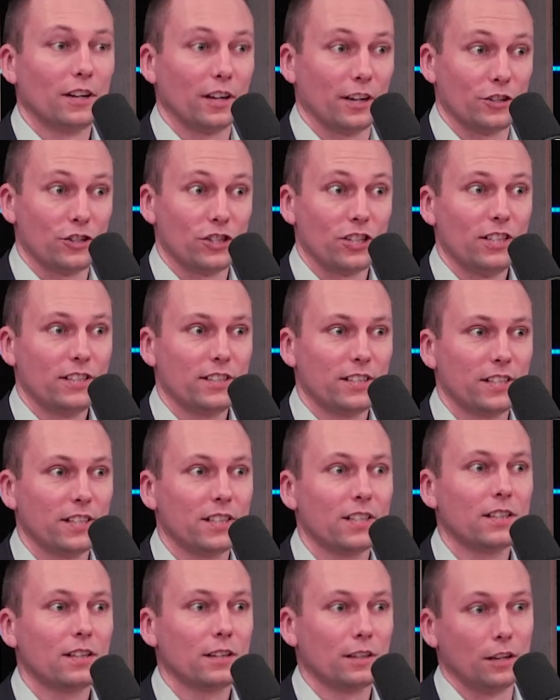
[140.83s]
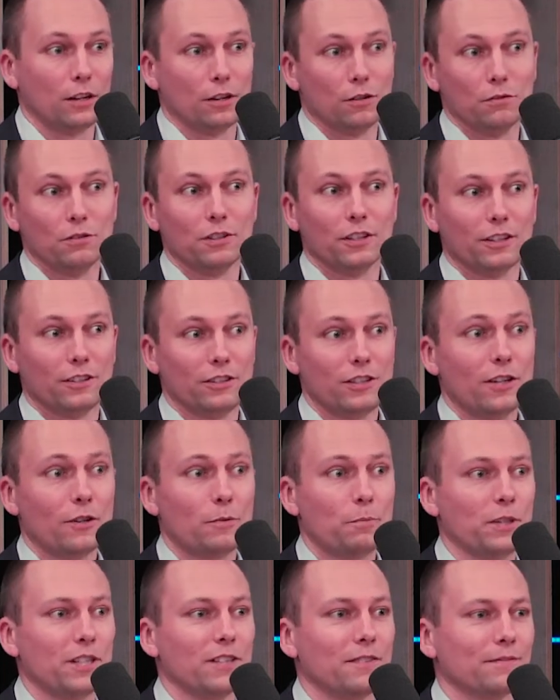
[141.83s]
agility, cloud and
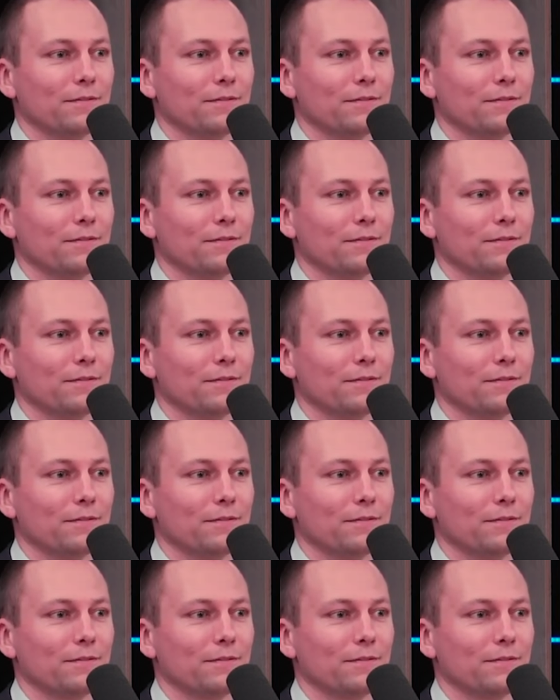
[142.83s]
ERP.